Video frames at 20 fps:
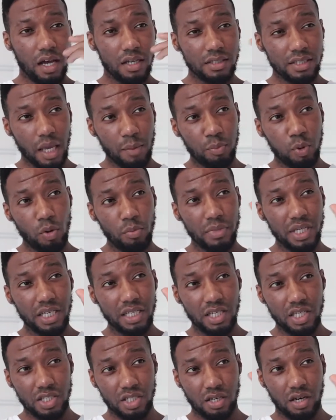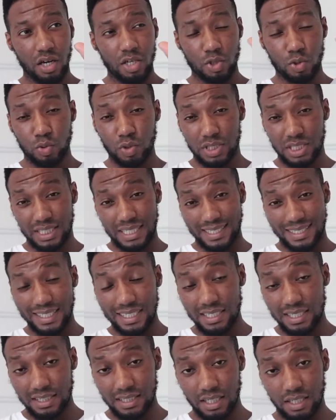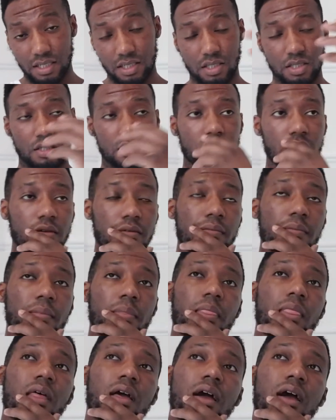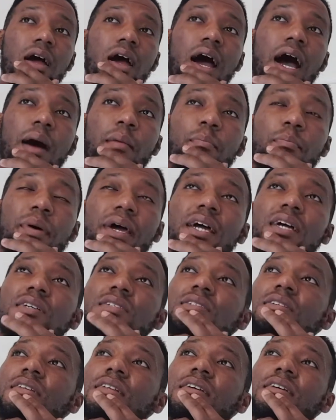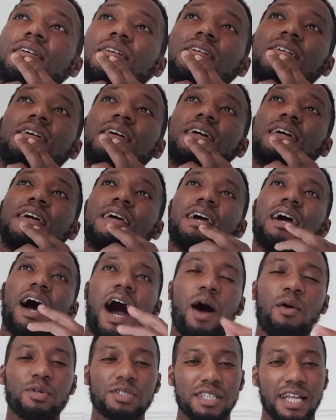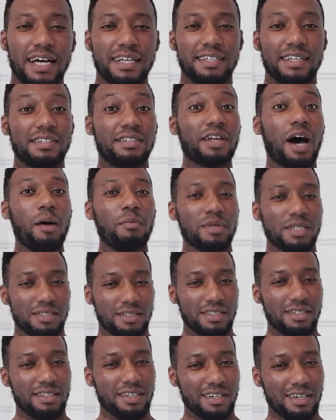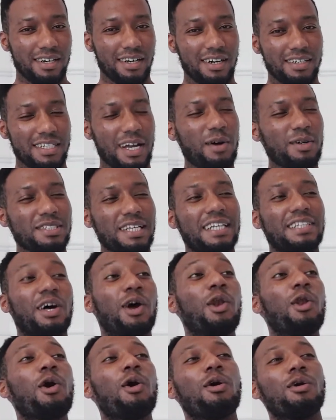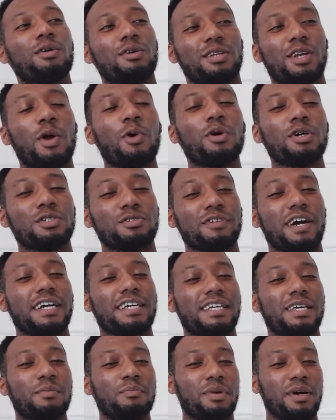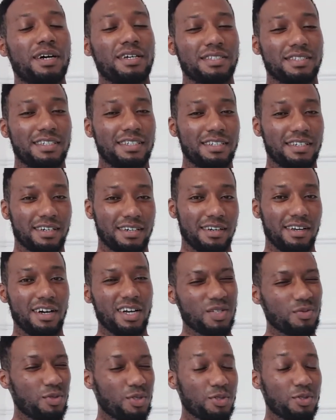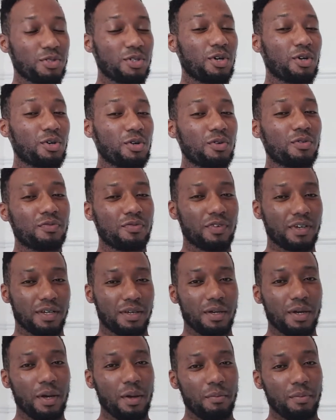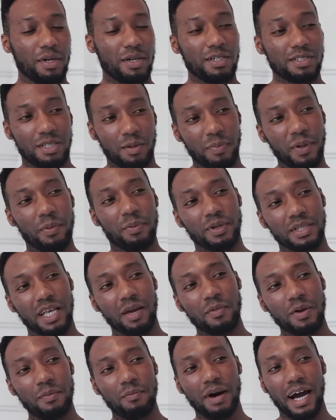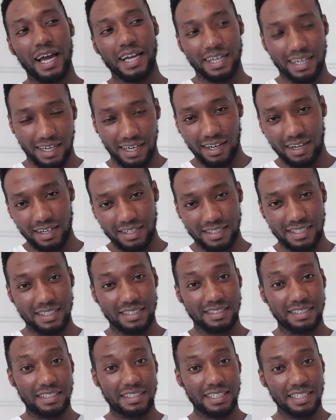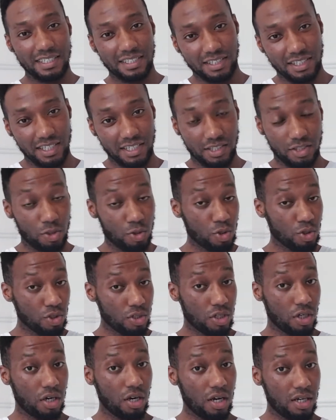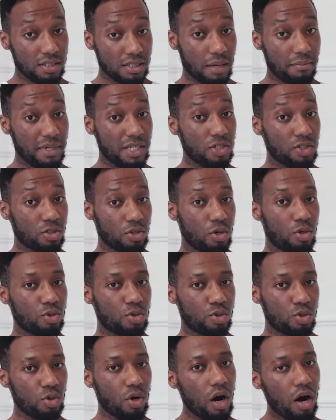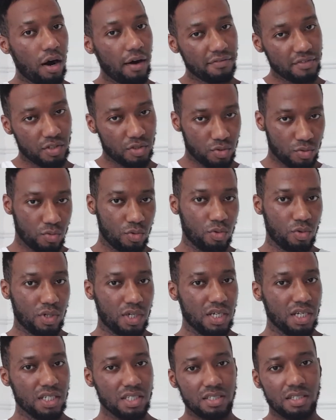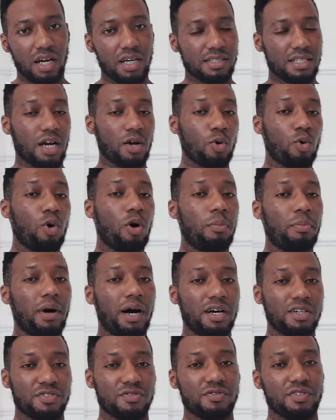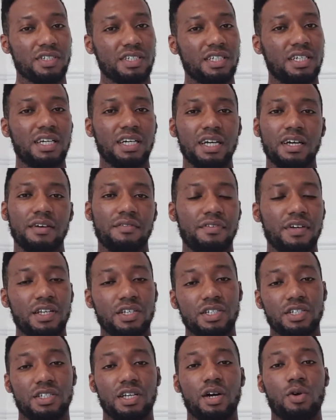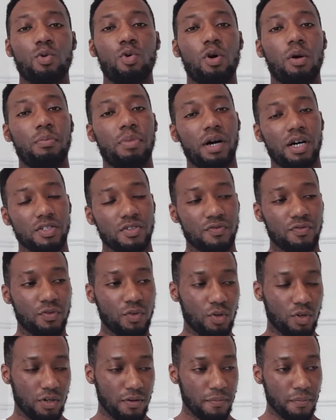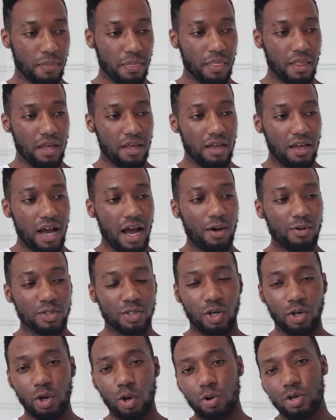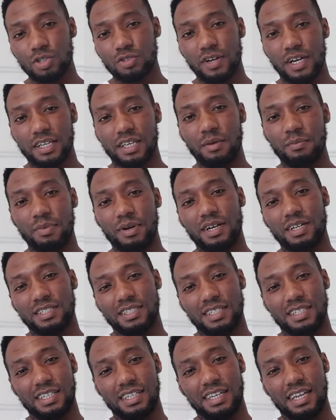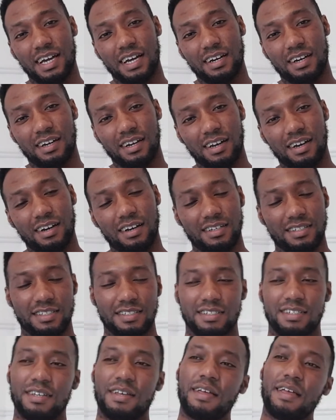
they put me in this class called statistics. And basically, I was like the dumbest in the class. I was like the low, lowest ranking person in the class, which was a good thing because the people them in my class in statistics, this was a class that I used to go to after school. Starts at quarter past three, finishes at quarter past four. I was the lowest ranking person in that class.